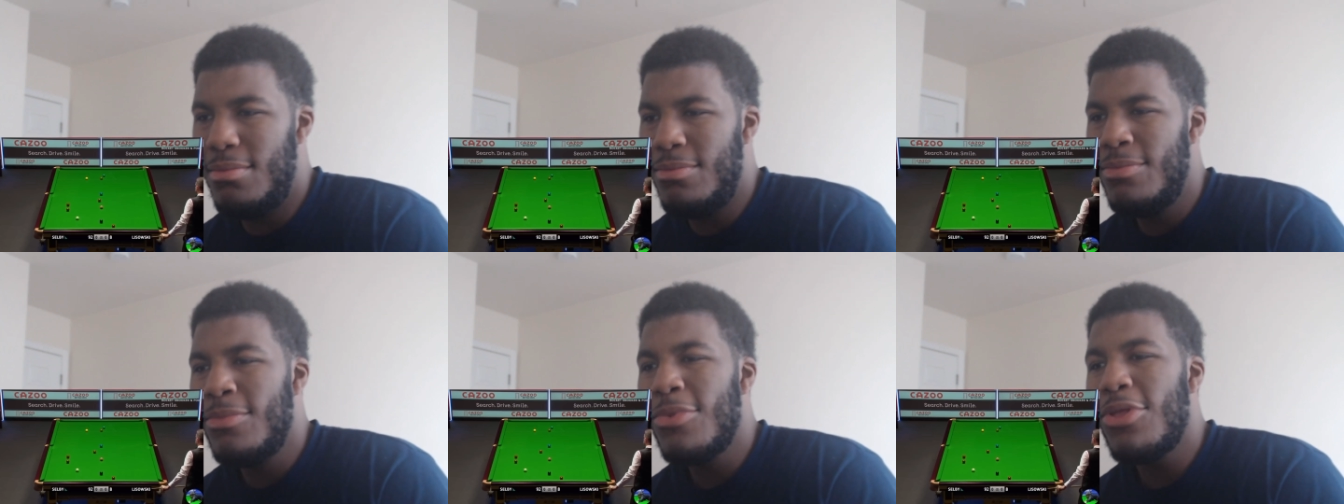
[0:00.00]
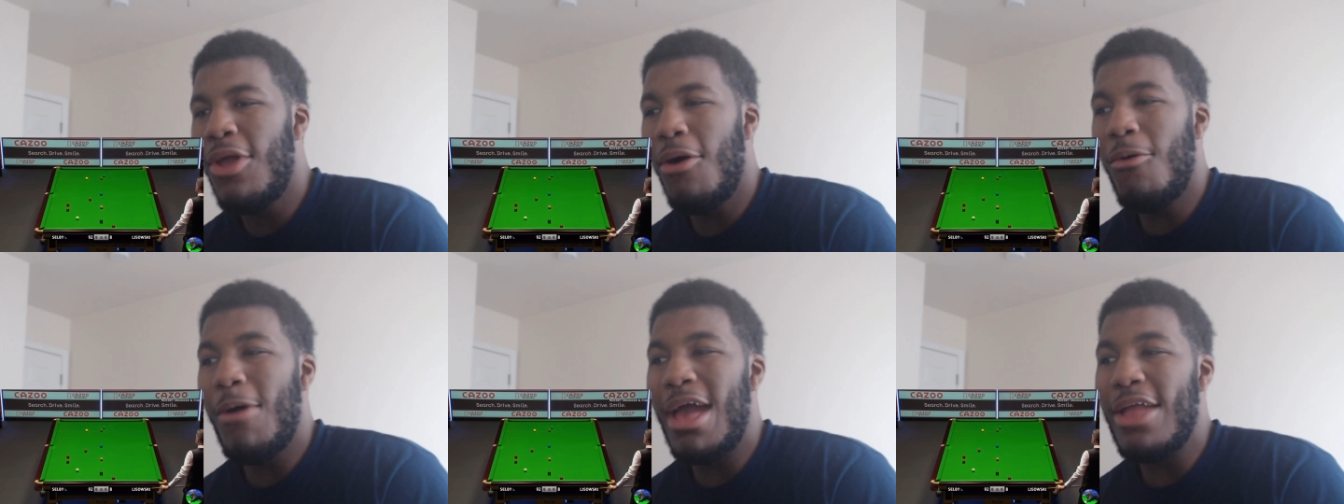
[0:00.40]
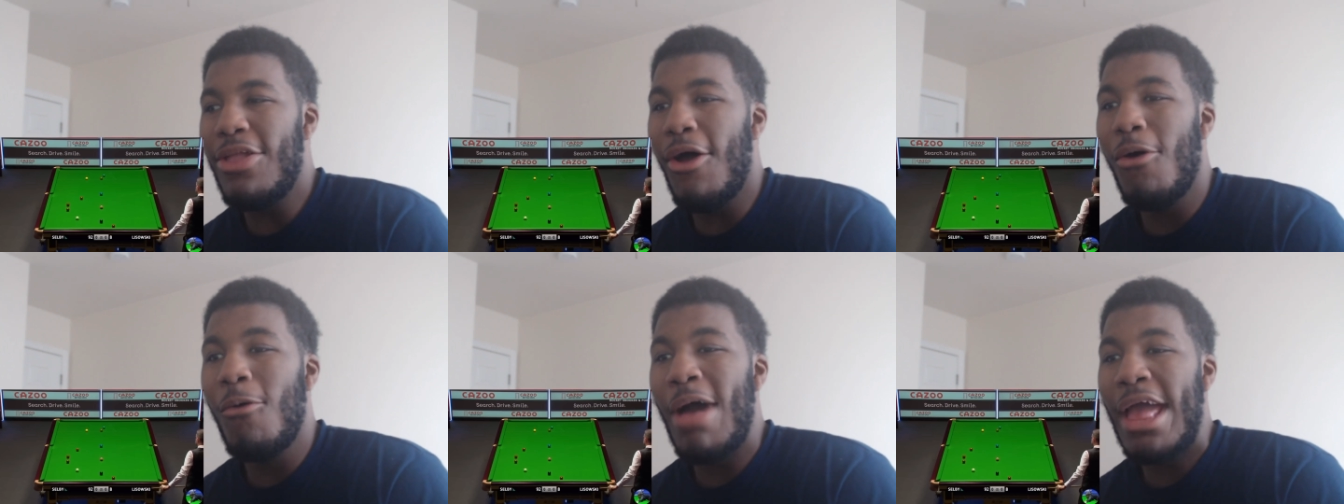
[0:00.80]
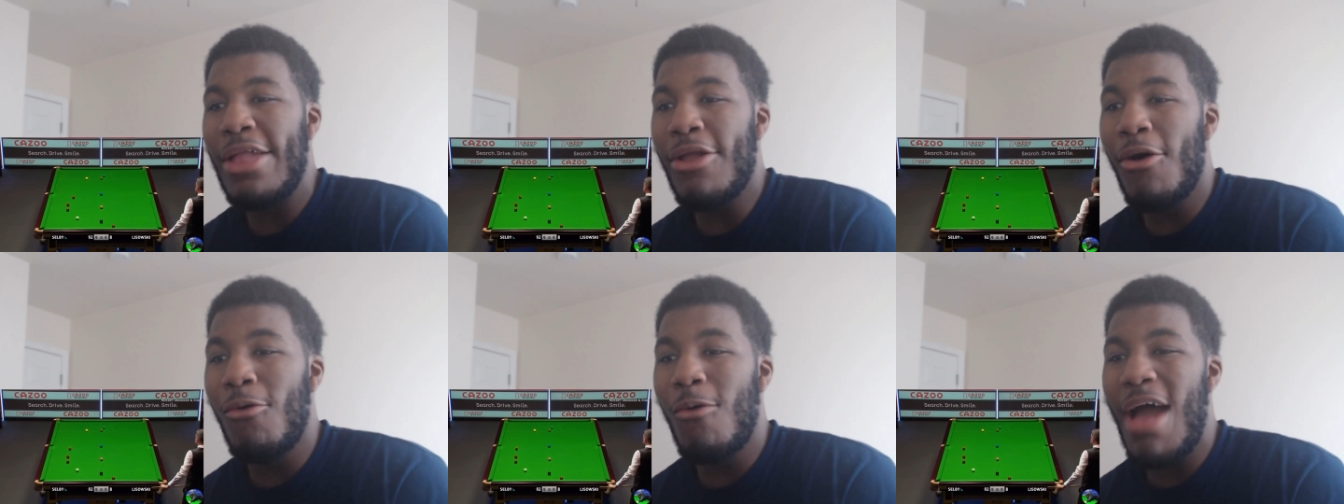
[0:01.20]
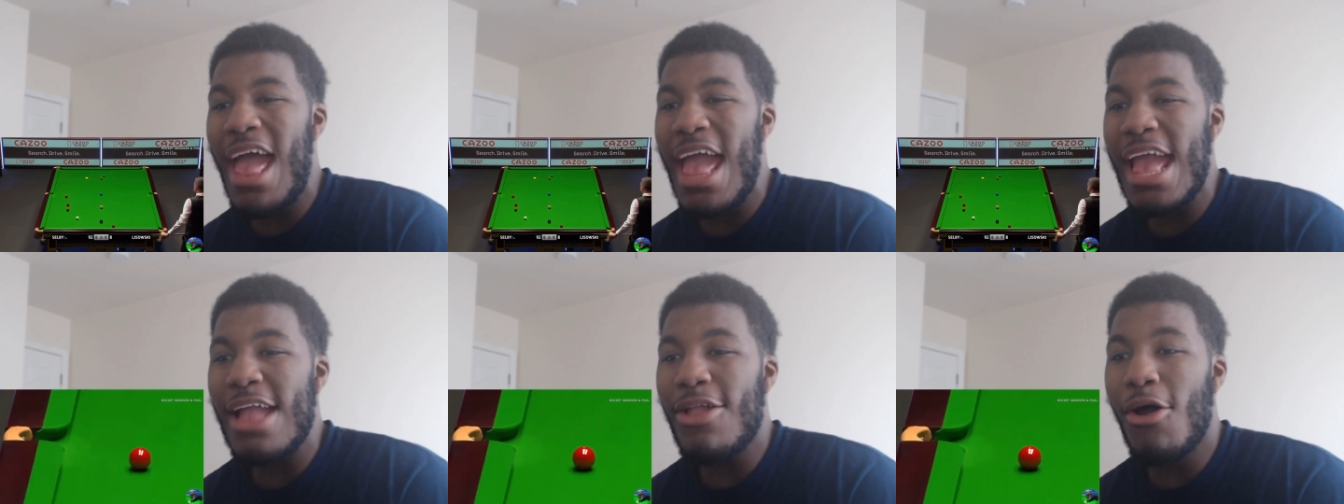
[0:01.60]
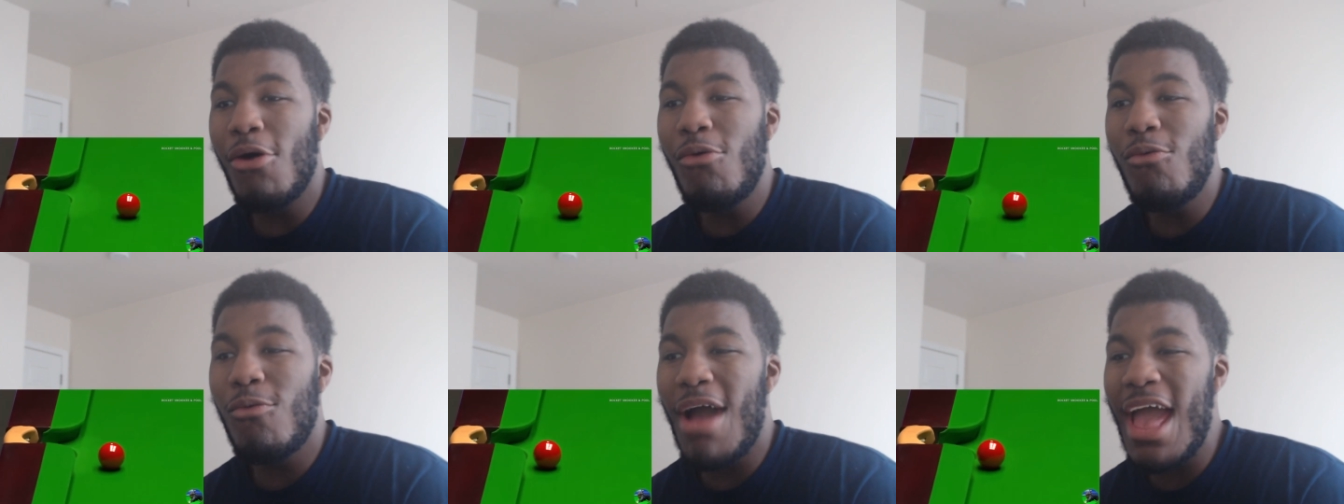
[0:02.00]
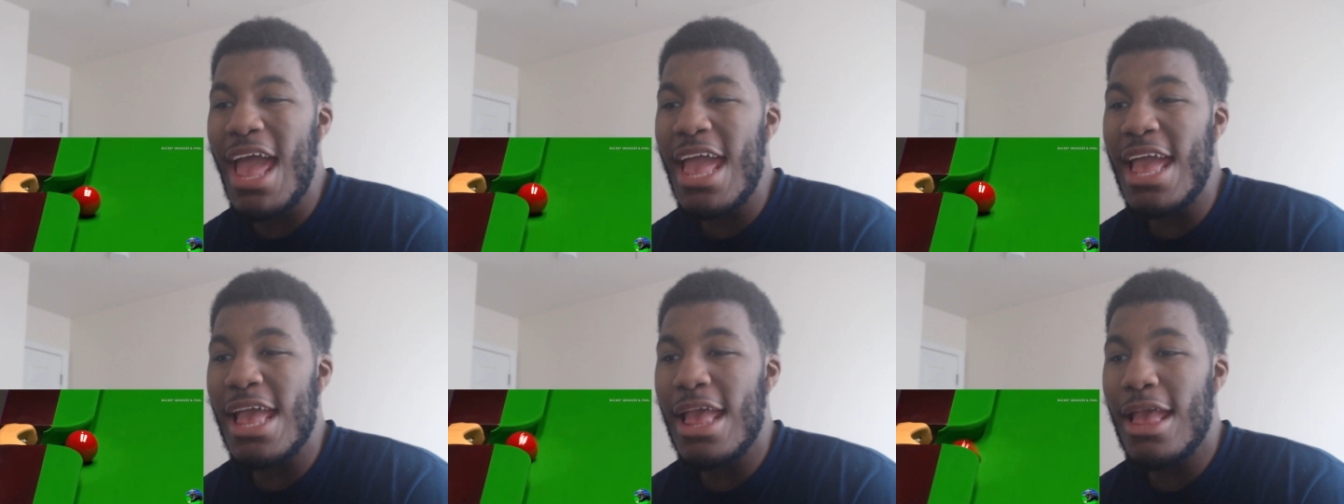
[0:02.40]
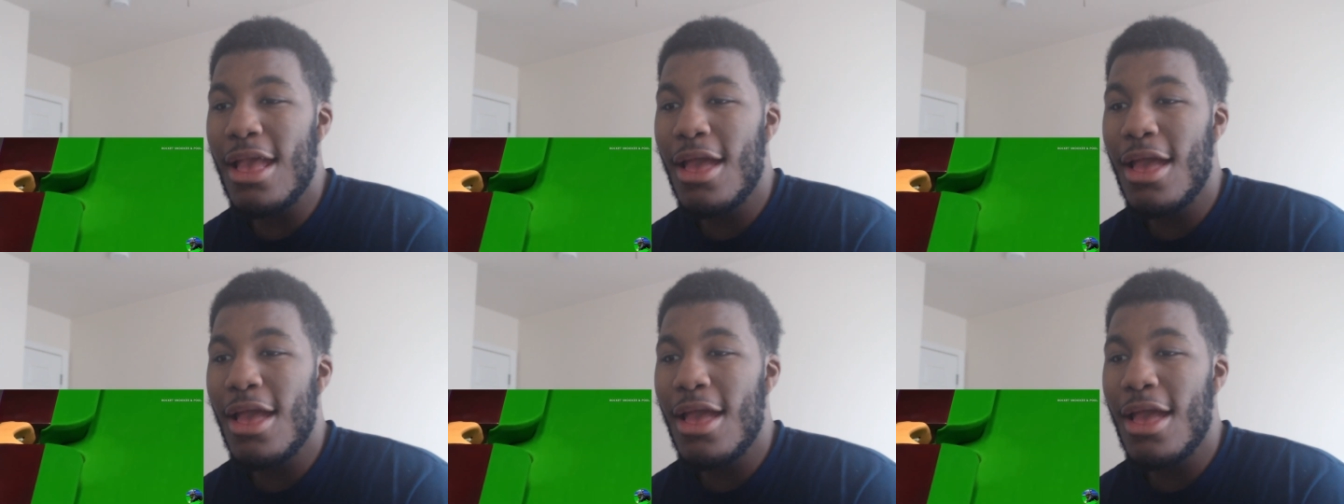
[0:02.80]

On, no, way, no way, no way, no way, no way.